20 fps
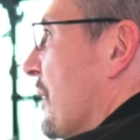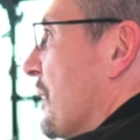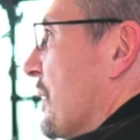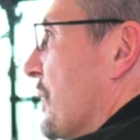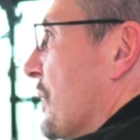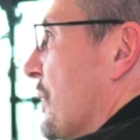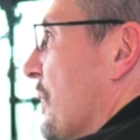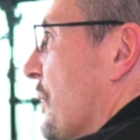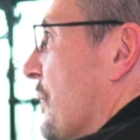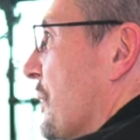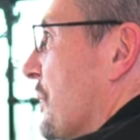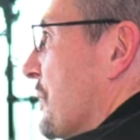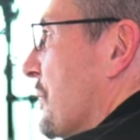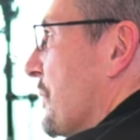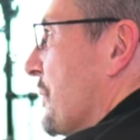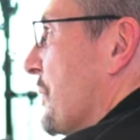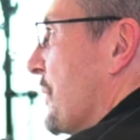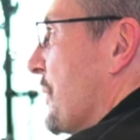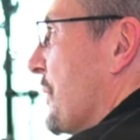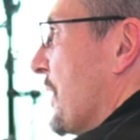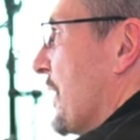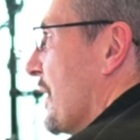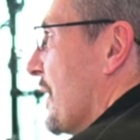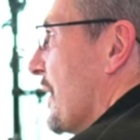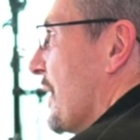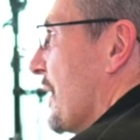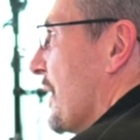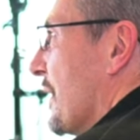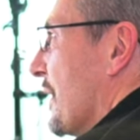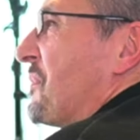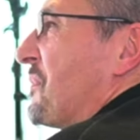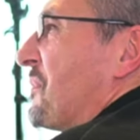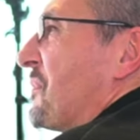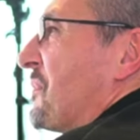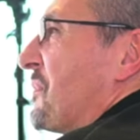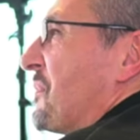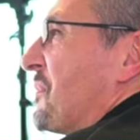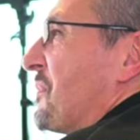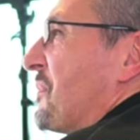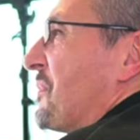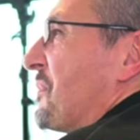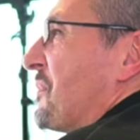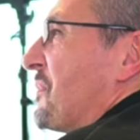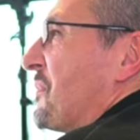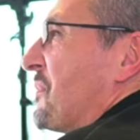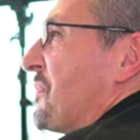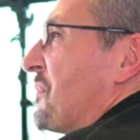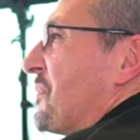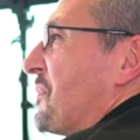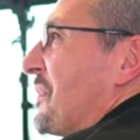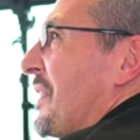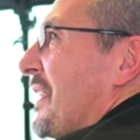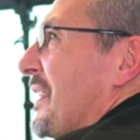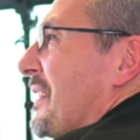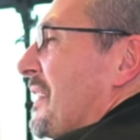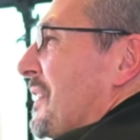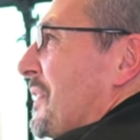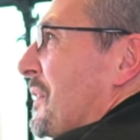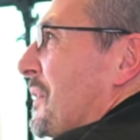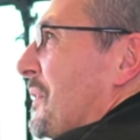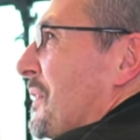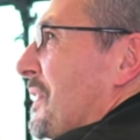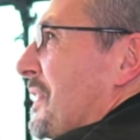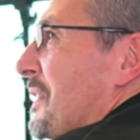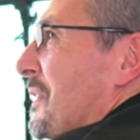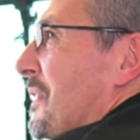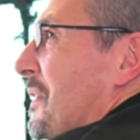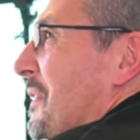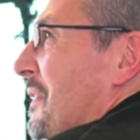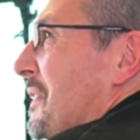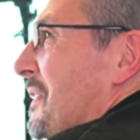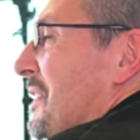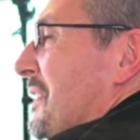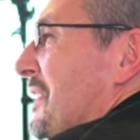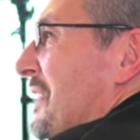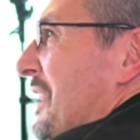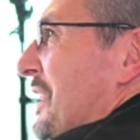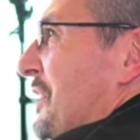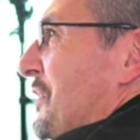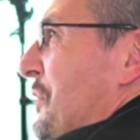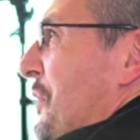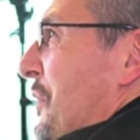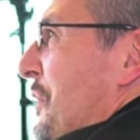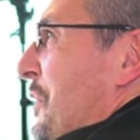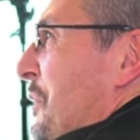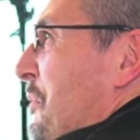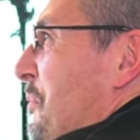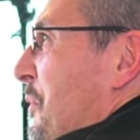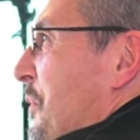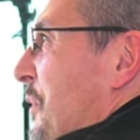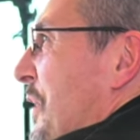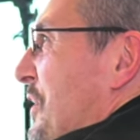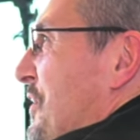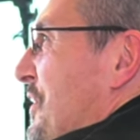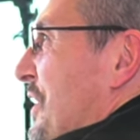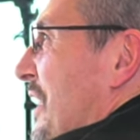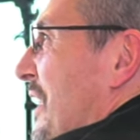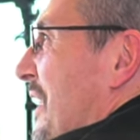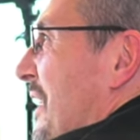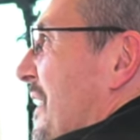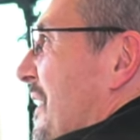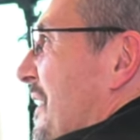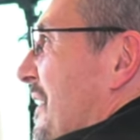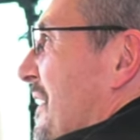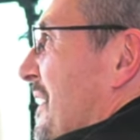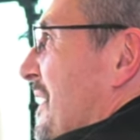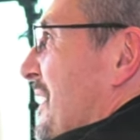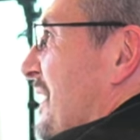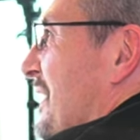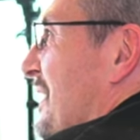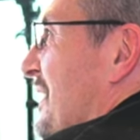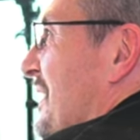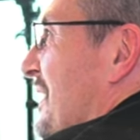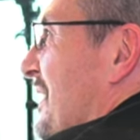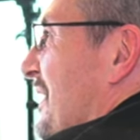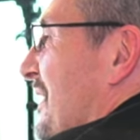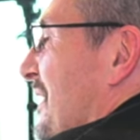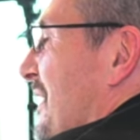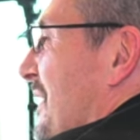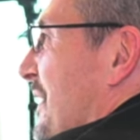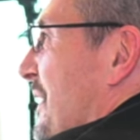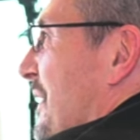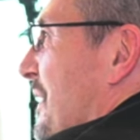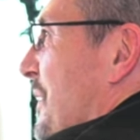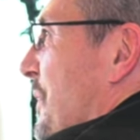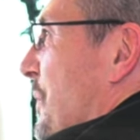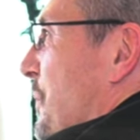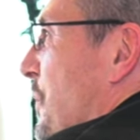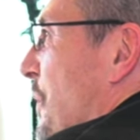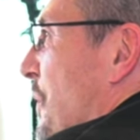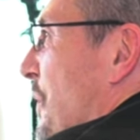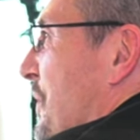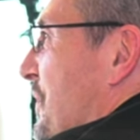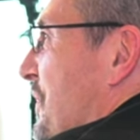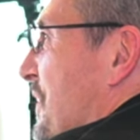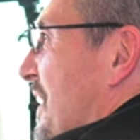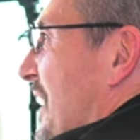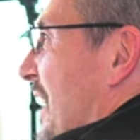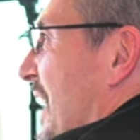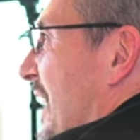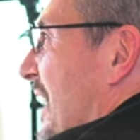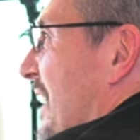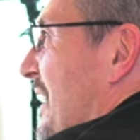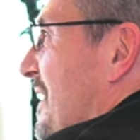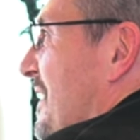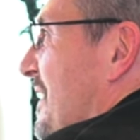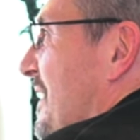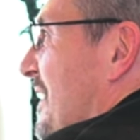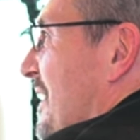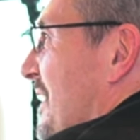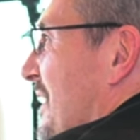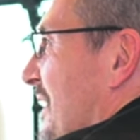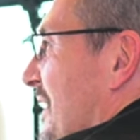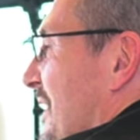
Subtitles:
you know, if the, you know, the internal pressure in the worst case